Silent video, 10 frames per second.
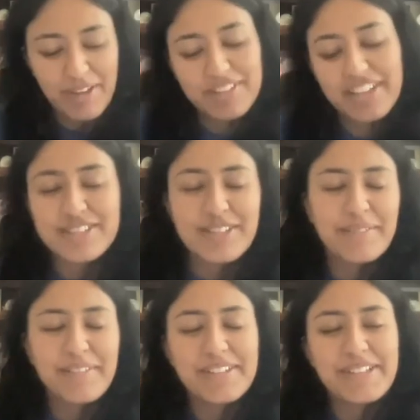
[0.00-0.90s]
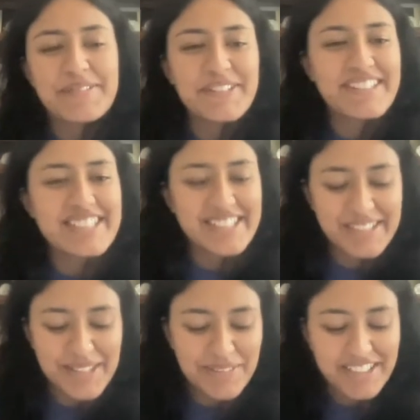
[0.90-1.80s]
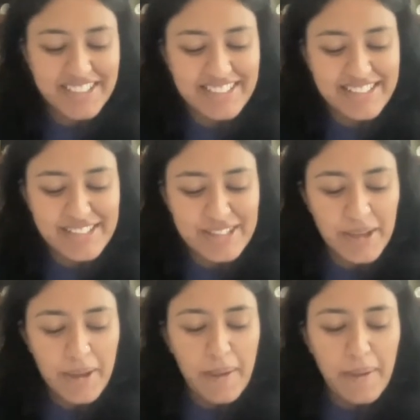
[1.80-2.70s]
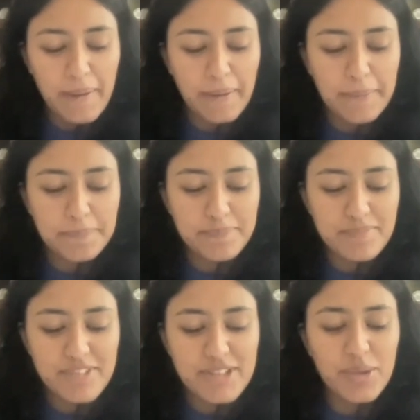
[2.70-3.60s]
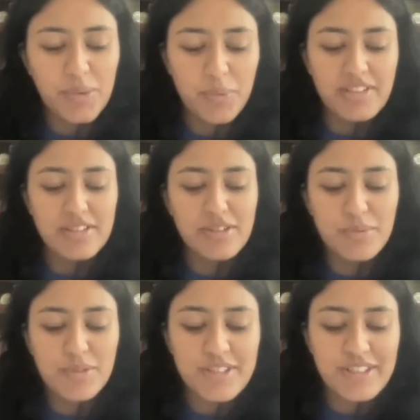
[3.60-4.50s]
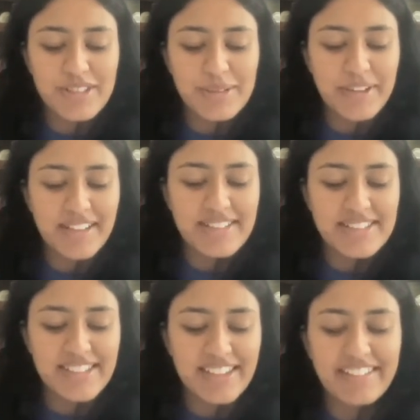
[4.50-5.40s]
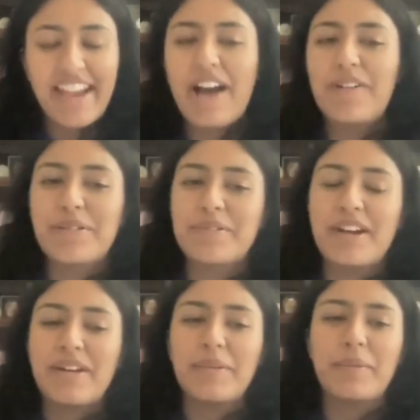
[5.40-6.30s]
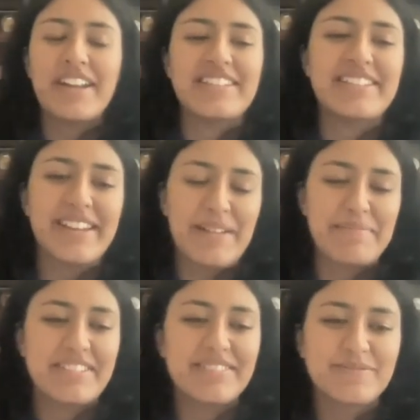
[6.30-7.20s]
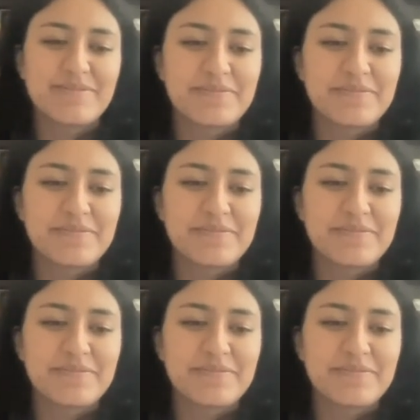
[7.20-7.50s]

I would like to talk about your immigration experience. Um, so when did you move to the U.S. and how and uh, why did it happen?